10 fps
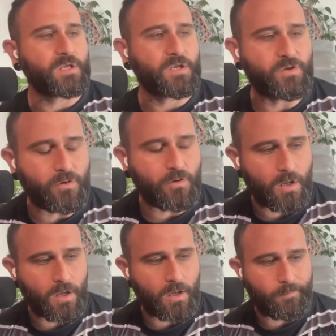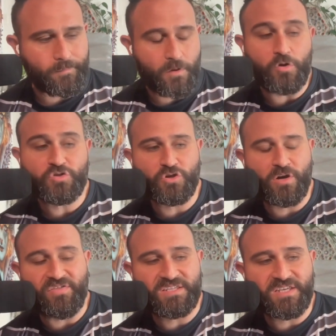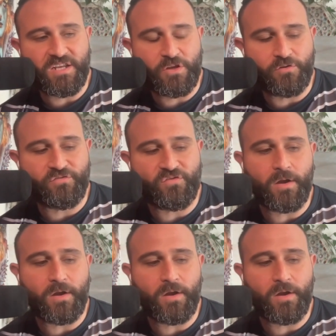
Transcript: you know um, culture, ethnicity you're